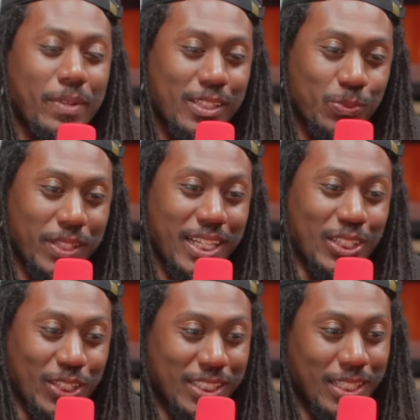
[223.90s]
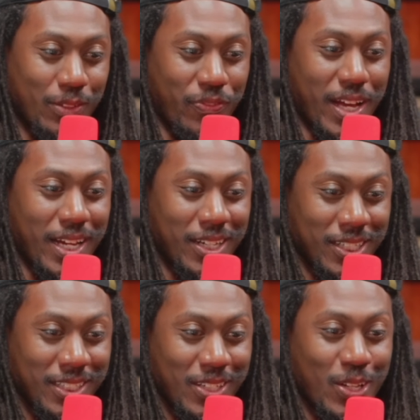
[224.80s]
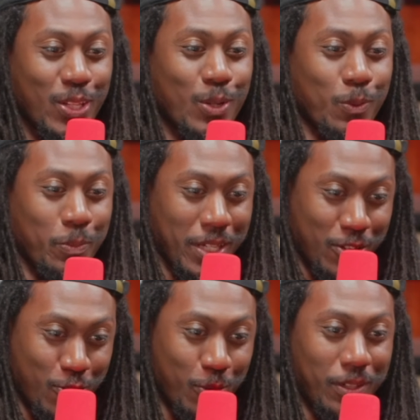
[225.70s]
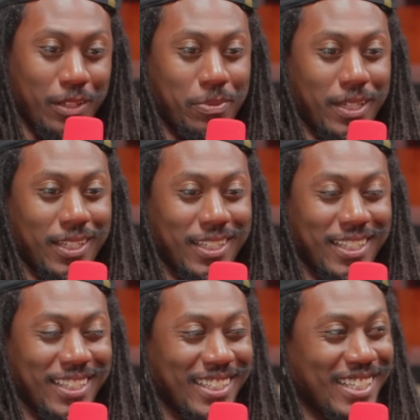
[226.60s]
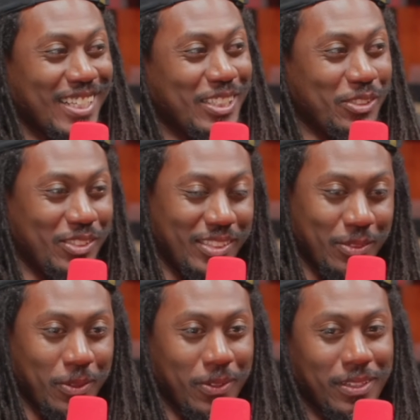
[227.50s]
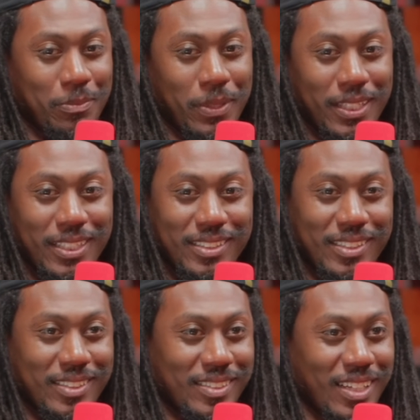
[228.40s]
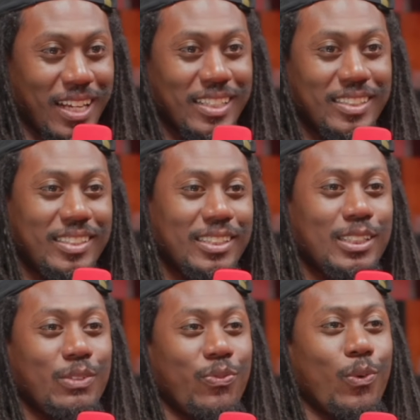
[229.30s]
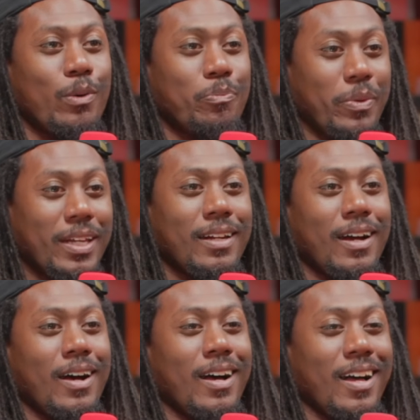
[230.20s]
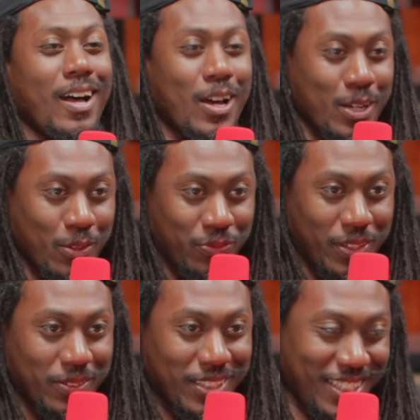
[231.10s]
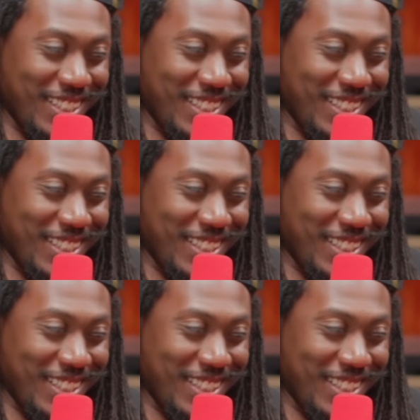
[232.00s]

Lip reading: means when they look into the fire, there will be no clipping. Zero clipping. This is 64-bit audio float.